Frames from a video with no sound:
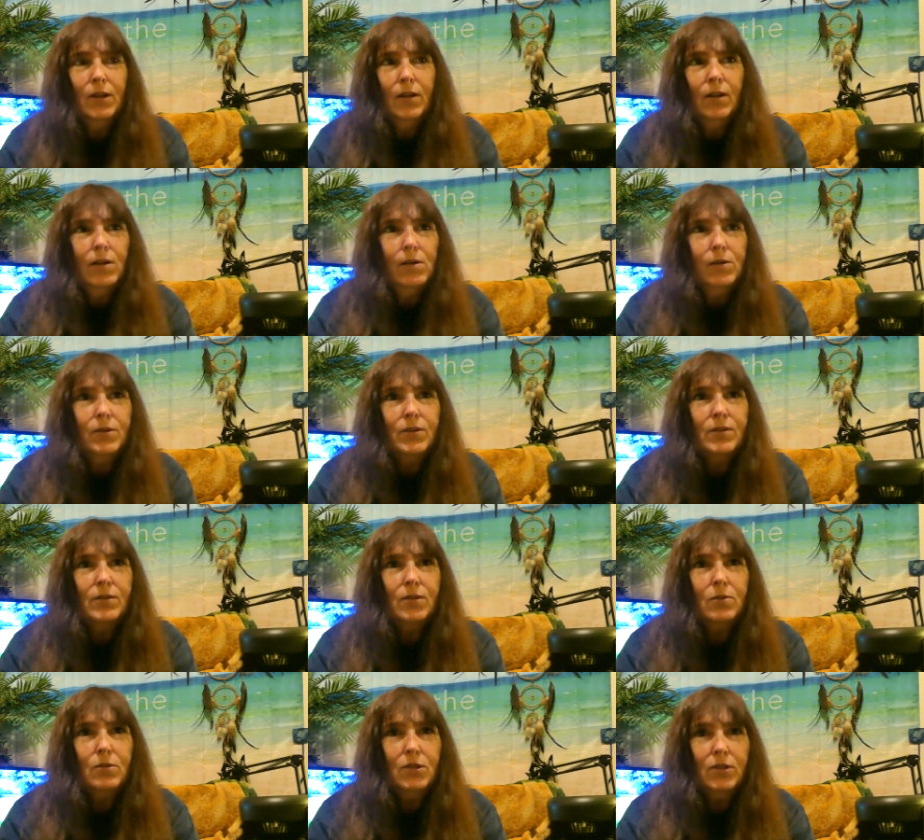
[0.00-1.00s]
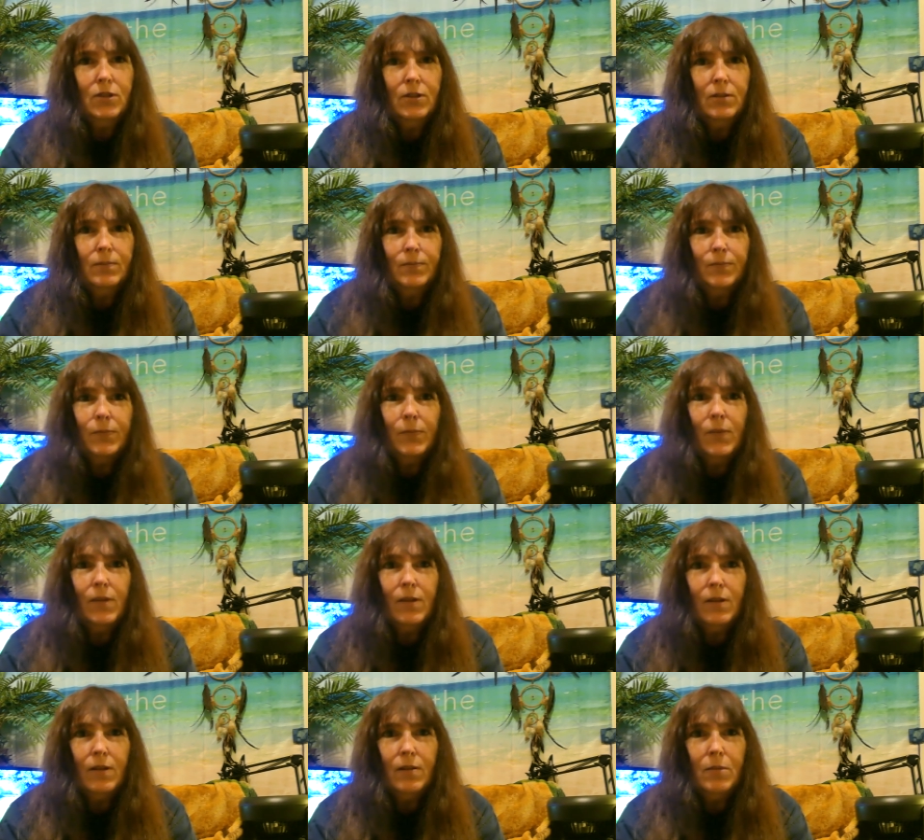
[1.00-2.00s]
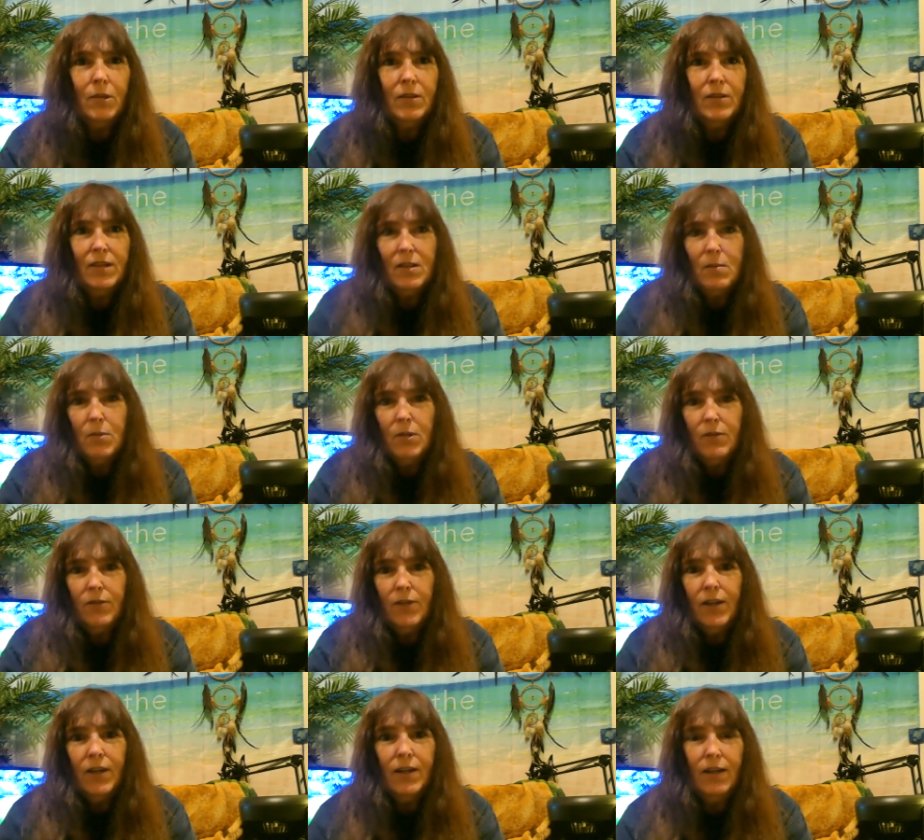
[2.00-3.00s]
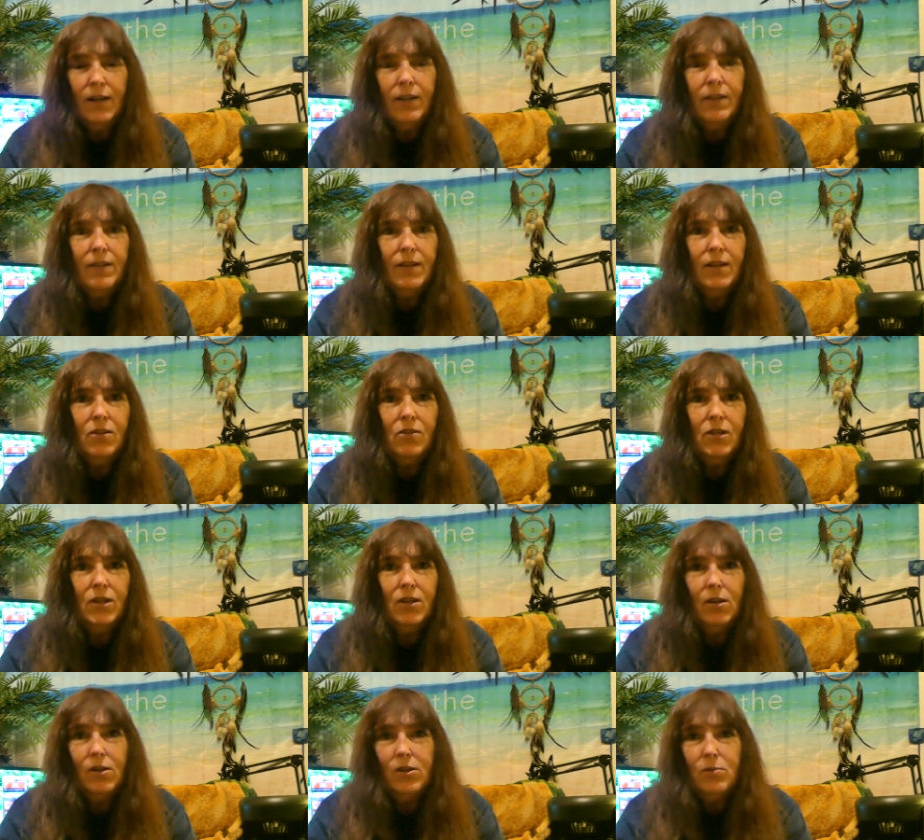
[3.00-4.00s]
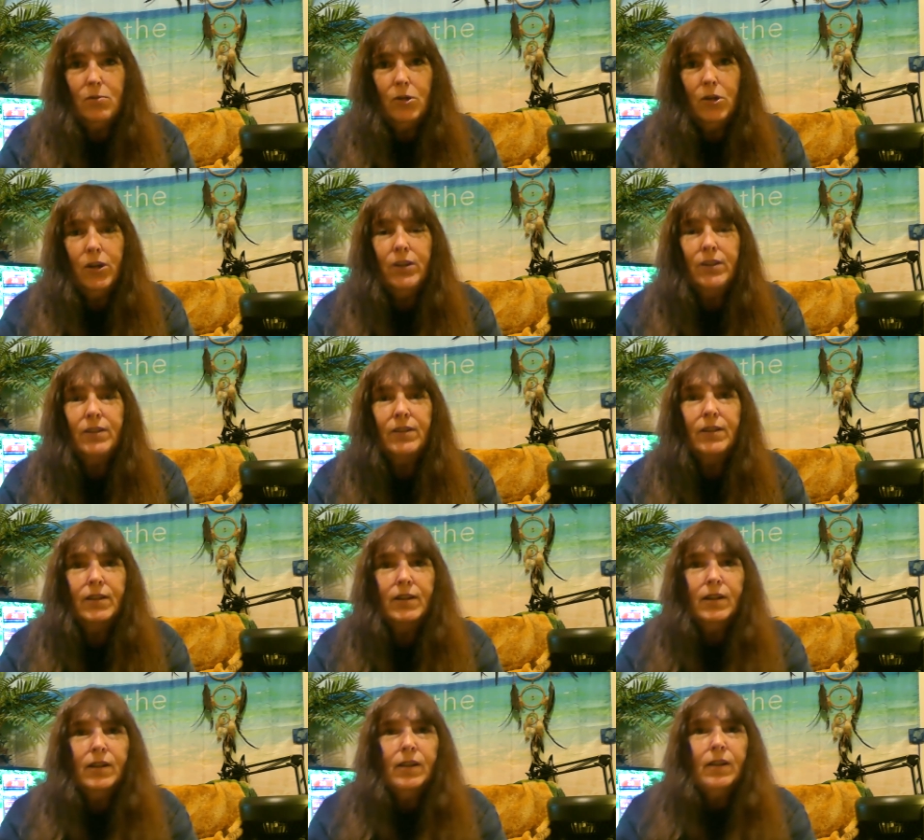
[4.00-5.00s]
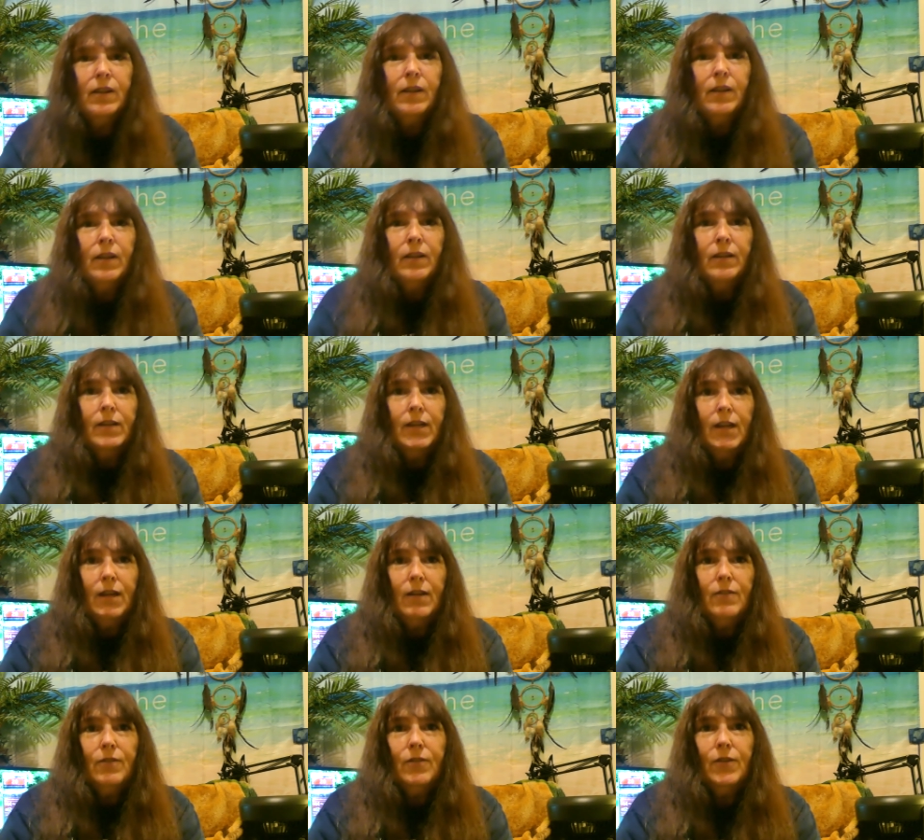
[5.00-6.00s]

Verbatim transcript: Oh, was so good. But it's like a buffet kind of thing. You eat all you want. And they have